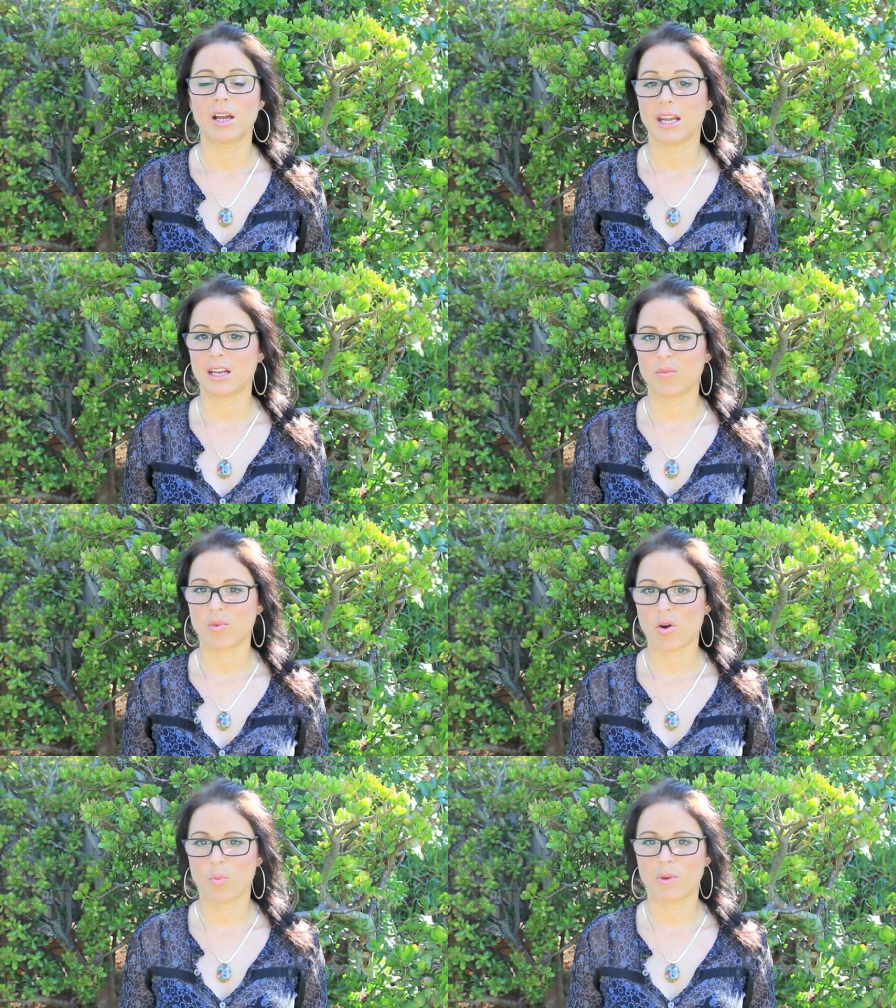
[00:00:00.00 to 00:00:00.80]
in a
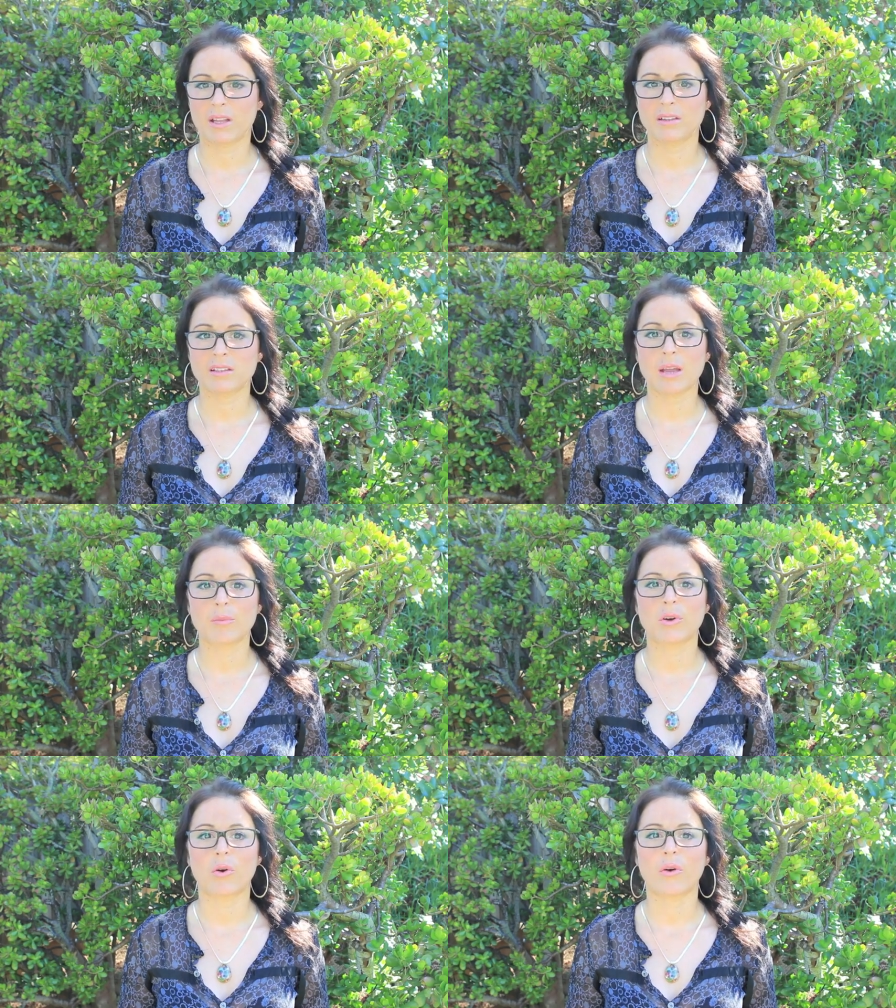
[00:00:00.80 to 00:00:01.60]
moment,
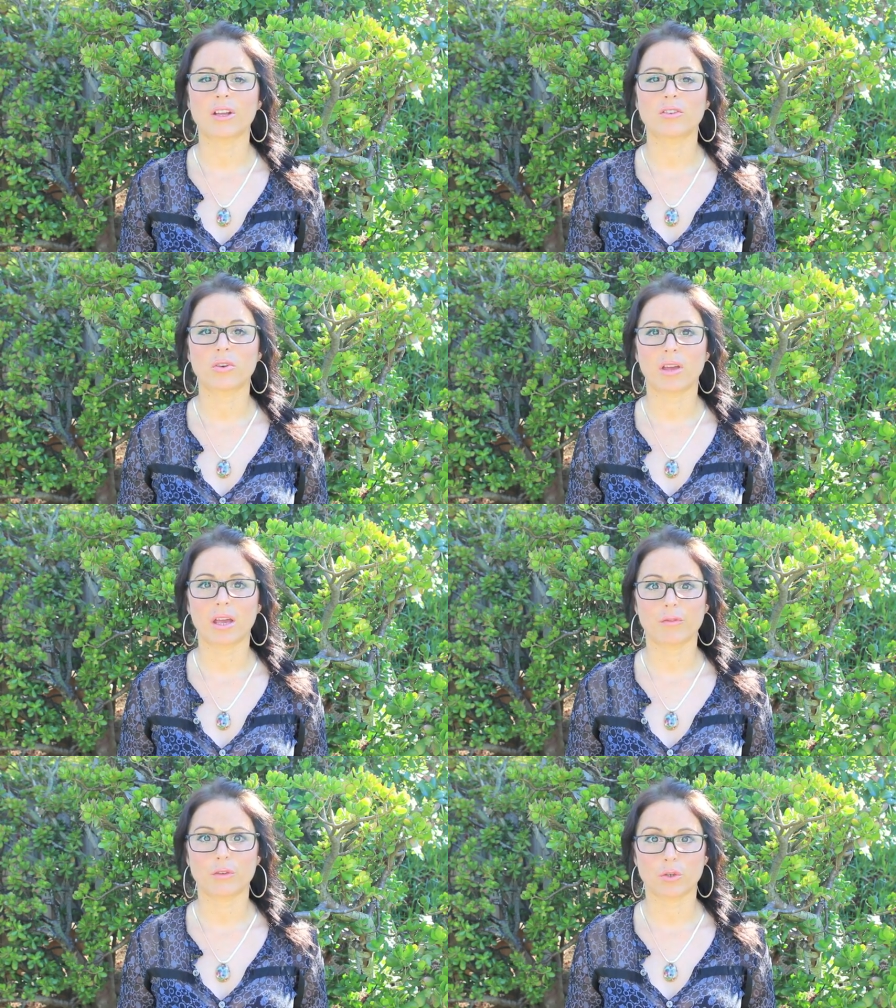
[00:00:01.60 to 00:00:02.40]
I'm going to
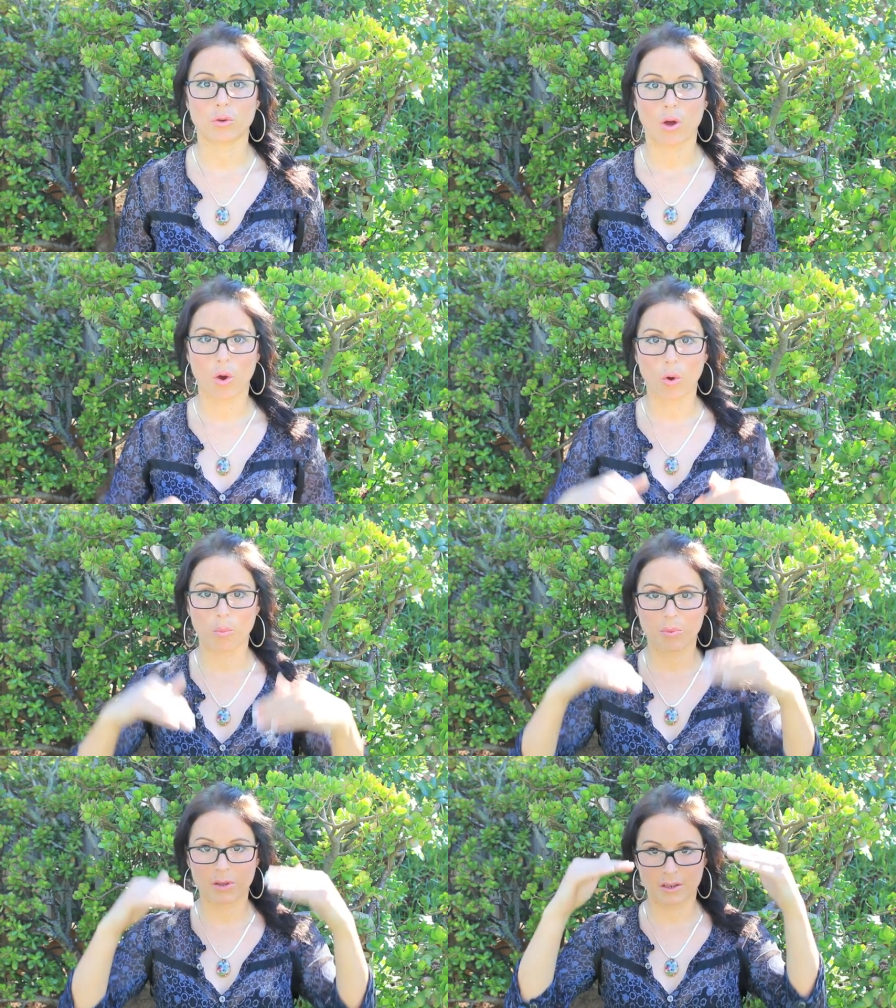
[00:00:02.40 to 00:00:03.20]
have you
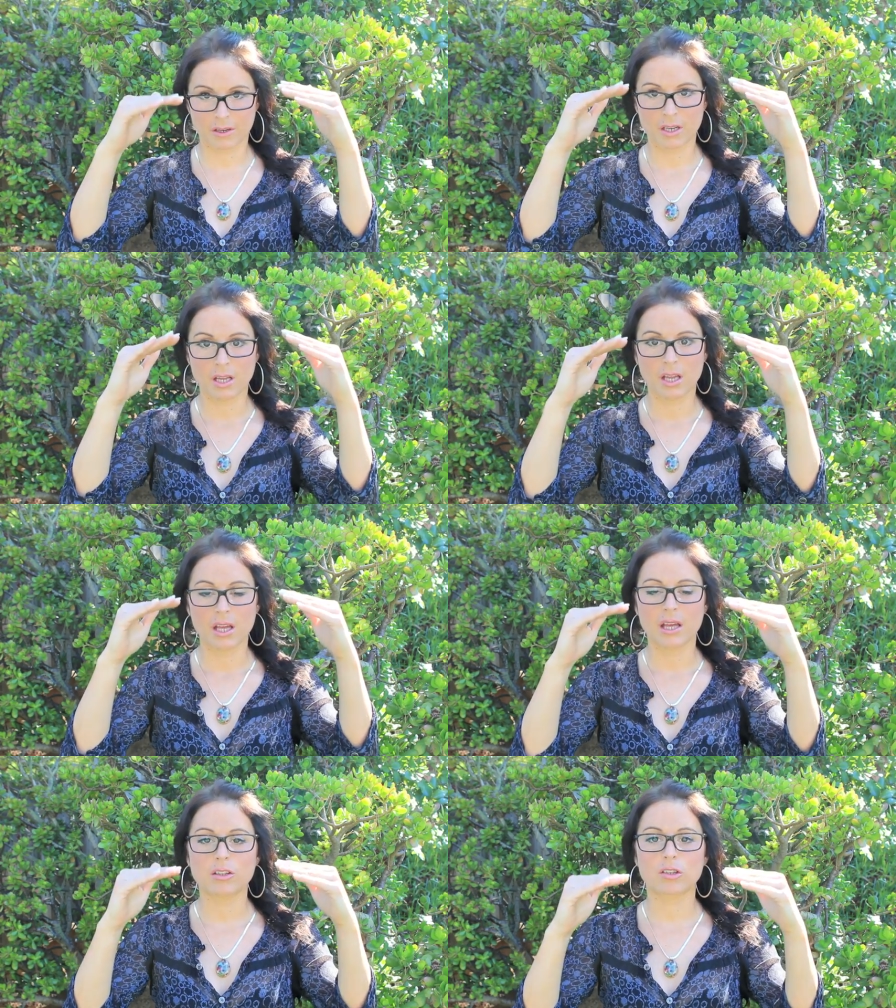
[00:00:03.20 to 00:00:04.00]
open
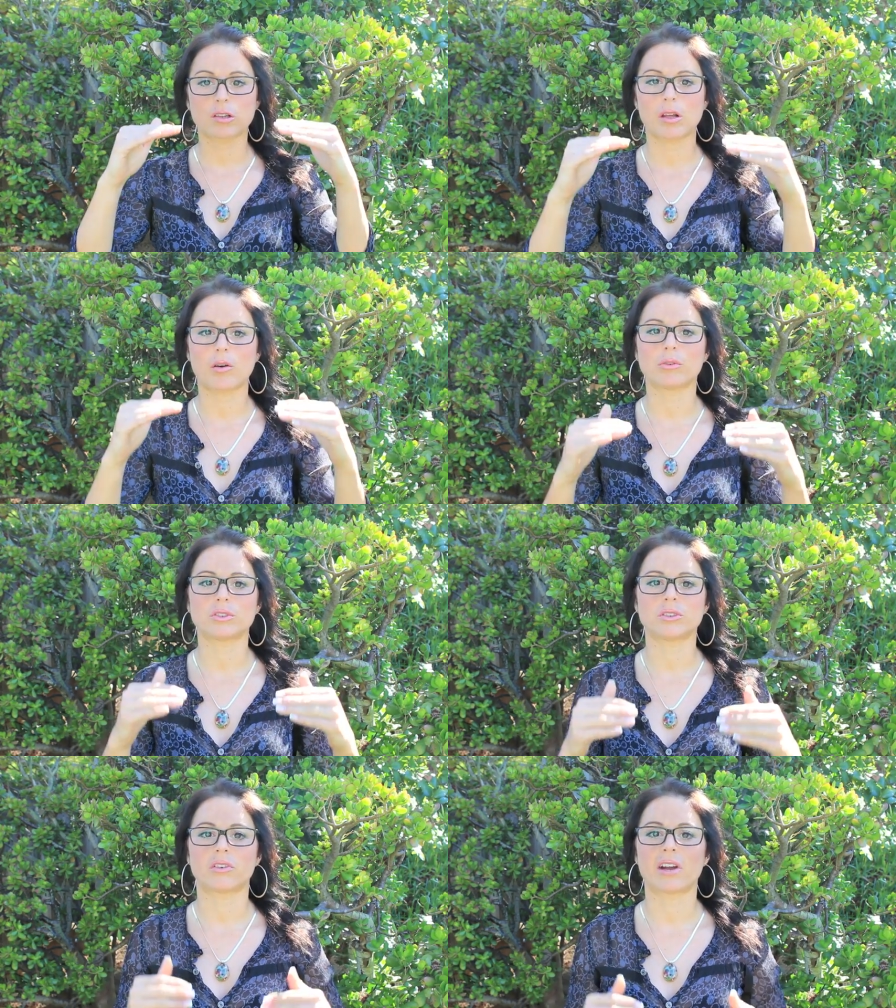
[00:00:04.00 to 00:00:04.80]
and
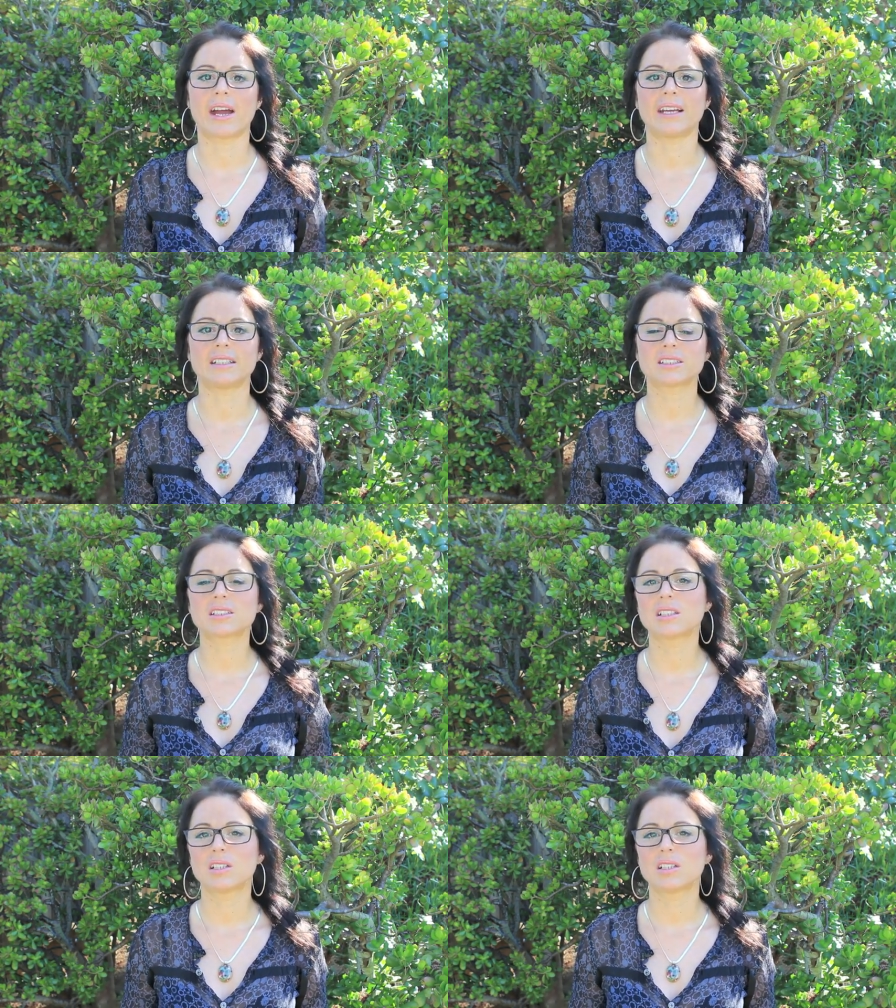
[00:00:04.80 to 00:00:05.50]
close your eyes.